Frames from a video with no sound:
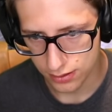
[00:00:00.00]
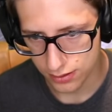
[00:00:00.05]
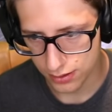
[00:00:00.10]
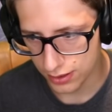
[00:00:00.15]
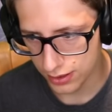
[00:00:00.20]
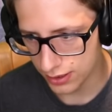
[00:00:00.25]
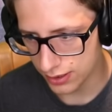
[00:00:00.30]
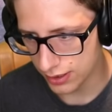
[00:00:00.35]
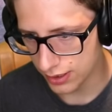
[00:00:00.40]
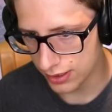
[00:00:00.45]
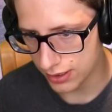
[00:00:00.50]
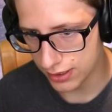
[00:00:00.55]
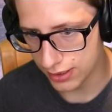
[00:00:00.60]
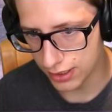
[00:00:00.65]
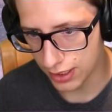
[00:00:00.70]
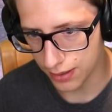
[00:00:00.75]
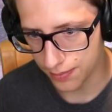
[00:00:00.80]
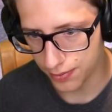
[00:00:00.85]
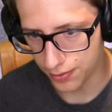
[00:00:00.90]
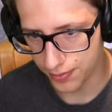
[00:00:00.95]
They, they did
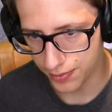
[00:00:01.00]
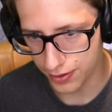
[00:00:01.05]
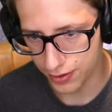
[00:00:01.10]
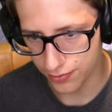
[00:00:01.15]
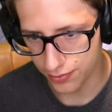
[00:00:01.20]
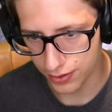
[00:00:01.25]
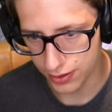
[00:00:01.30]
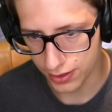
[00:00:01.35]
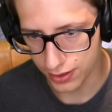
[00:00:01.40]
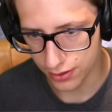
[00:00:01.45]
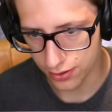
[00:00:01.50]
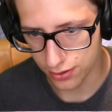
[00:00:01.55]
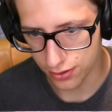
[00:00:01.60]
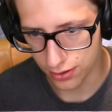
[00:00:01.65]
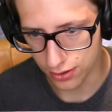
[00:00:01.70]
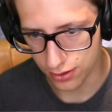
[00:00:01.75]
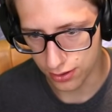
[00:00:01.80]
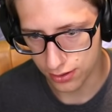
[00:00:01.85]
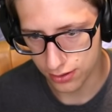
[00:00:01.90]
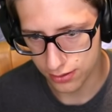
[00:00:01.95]
not prepare well at
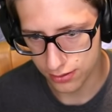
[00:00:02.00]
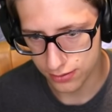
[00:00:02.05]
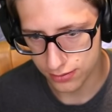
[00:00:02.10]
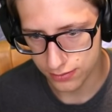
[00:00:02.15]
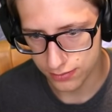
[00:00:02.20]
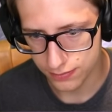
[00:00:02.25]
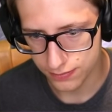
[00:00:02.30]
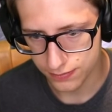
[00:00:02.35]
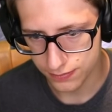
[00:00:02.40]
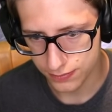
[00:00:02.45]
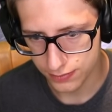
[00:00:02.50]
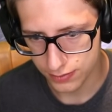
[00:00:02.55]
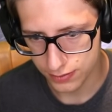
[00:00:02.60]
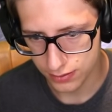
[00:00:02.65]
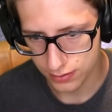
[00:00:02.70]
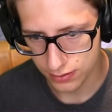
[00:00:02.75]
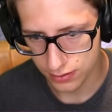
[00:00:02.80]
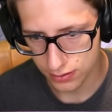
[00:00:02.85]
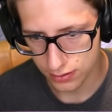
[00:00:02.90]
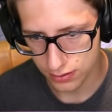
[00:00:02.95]

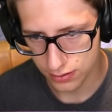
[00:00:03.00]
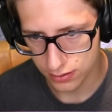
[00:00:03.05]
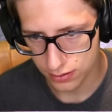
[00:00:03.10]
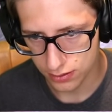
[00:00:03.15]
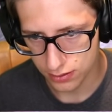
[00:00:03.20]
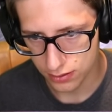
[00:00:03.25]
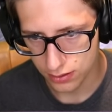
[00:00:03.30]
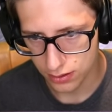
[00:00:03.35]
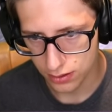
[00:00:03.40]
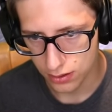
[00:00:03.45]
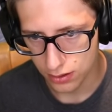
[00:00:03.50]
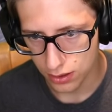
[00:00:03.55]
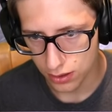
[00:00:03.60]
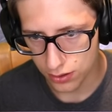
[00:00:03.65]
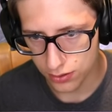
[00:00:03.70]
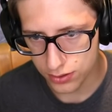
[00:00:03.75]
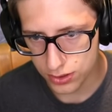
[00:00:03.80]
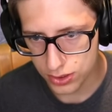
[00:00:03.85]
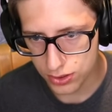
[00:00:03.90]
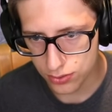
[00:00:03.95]
all.
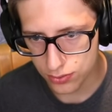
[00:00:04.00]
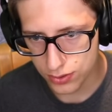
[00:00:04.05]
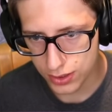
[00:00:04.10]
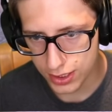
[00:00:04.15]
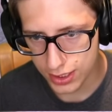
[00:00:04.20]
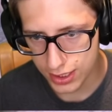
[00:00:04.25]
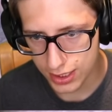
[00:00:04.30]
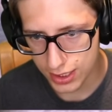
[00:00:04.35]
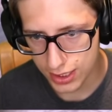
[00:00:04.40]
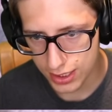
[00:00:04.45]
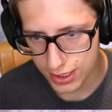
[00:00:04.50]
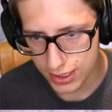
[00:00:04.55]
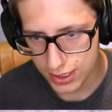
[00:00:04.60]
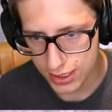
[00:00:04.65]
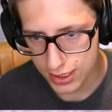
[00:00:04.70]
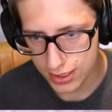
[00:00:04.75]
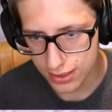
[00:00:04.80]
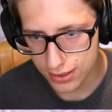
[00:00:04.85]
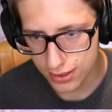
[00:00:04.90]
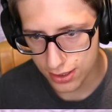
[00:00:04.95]
Oh, you can't
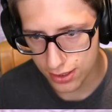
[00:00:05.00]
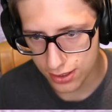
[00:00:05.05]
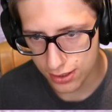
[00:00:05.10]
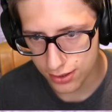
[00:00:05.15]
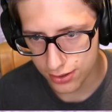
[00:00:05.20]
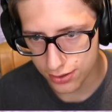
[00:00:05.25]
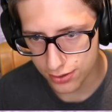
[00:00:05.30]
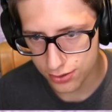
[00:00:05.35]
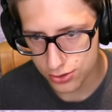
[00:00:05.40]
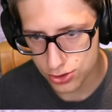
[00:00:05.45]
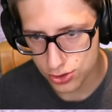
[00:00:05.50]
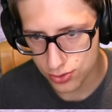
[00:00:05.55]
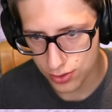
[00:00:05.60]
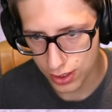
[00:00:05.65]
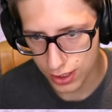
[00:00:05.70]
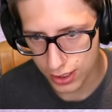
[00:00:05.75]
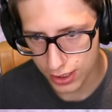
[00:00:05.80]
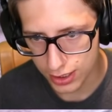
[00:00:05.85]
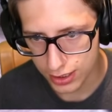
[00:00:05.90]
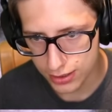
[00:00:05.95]
eat the other
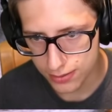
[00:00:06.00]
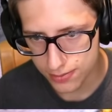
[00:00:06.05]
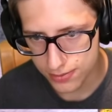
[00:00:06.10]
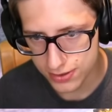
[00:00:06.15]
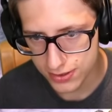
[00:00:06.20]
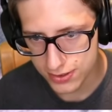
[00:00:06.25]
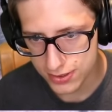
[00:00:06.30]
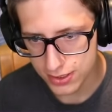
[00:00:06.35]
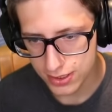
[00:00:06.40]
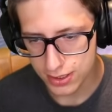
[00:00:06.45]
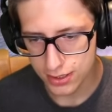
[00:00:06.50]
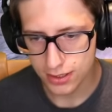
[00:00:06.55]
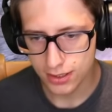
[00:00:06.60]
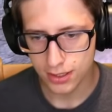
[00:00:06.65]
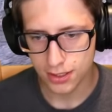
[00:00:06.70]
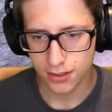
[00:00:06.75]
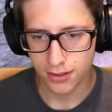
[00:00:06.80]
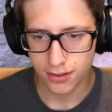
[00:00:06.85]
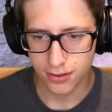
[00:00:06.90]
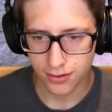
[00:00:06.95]
tribes?
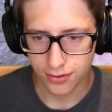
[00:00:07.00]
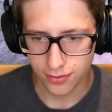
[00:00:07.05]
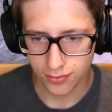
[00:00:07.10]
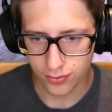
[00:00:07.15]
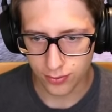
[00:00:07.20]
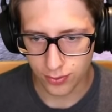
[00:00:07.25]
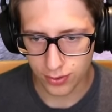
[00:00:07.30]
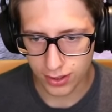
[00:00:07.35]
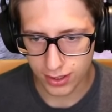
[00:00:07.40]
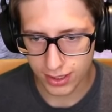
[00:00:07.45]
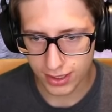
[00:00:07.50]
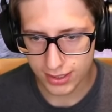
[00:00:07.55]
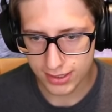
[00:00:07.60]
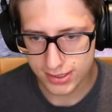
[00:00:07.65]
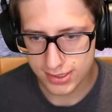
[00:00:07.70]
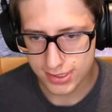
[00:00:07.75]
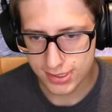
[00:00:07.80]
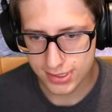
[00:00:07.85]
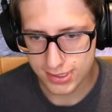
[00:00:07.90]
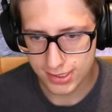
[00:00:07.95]
What?
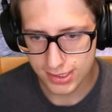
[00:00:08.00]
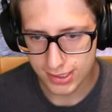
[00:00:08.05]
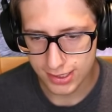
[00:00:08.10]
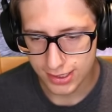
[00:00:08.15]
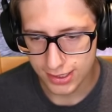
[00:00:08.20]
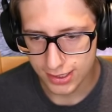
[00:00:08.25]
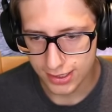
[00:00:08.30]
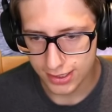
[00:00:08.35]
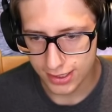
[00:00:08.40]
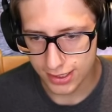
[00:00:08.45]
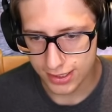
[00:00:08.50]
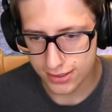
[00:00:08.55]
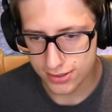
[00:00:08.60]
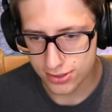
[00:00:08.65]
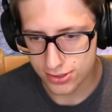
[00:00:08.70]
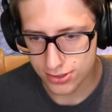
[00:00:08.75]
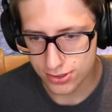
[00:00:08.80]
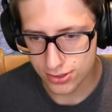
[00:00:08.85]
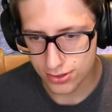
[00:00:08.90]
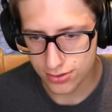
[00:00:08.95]
That
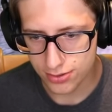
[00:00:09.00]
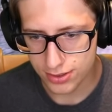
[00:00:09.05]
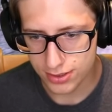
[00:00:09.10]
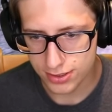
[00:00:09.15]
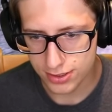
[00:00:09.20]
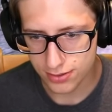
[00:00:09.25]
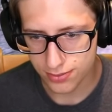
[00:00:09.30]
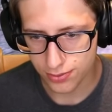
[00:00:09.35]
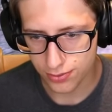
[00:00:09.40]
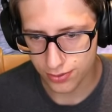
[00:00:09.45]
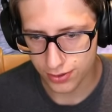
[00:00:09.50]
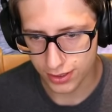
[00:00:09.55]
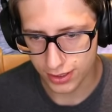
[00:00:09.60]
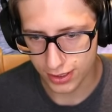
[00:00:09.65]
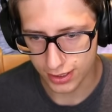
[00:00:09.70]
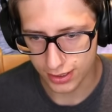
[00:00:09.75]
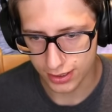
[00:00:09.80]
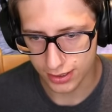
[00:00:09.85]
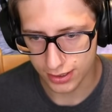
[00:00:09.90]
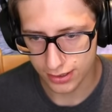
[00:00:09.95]
is so
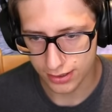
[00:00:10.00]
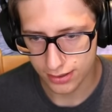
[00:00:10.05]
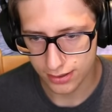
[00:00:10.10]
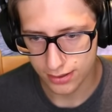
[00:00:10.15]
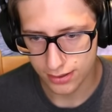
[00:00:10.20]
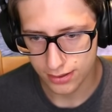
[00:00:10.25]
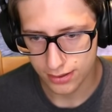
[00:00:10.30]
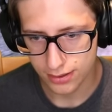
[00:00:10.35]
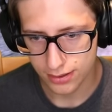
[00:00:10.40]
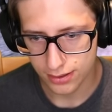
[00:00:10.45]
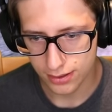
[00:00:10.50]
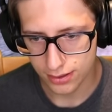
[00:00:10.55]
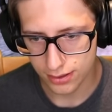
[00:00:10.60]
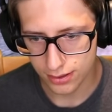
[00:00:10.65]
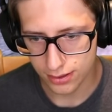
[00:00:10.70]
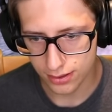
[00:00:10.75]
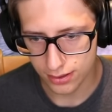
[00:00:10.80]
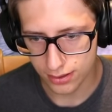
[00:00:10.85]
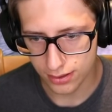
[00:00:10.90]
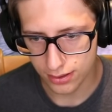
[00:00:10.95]
disappointing.
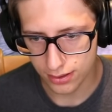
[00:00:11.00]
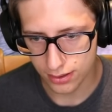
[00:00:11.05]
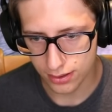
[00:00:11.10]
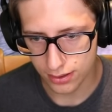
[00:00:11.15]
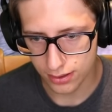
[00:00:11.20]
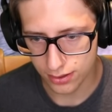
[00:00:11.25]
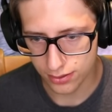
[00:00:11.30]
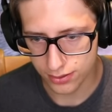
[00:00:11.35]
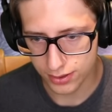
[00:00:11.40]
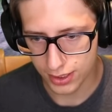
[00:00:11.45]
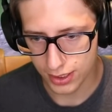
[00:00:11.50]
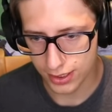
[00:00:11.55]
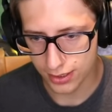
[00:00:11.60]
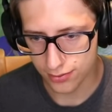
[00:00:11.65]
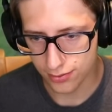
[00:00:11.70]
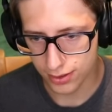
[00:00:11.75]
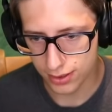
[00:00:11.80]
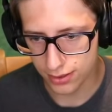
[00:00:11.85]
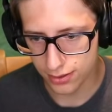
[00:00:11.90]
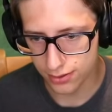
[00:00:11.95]
Okay,
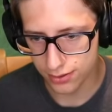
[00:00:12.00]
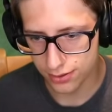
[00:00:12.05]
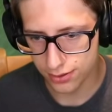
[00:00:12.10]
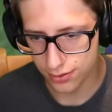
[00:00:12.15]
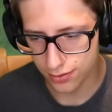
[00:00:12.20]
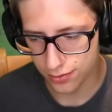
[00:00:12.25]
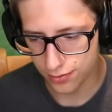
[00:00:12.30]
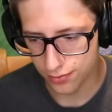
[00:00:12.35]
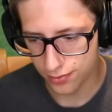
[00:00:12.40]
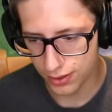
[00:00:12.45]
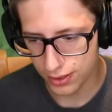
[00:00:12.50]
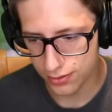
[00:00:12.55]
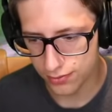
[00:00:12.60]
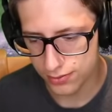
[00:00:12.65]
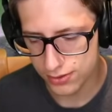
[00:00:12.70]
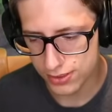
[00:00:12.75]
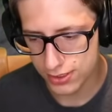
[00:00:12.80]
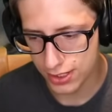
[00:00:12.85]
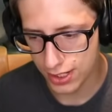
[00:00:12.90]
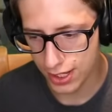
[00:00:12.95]
well, their raid
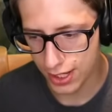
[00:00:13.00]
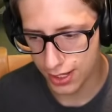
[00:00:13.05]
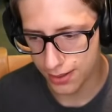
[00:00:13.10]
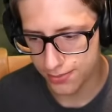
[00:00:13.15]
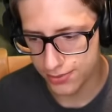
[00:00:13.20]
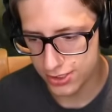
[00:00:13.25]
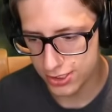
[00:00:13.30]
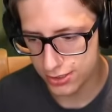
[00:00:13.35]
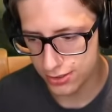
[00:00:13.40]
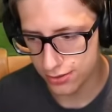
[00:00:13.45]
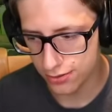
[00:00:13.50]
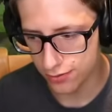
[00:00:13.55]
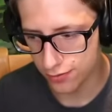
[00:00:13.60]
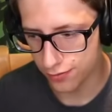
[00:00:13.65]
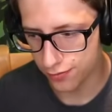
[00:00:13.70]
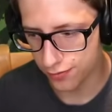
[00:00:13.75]
was an absolute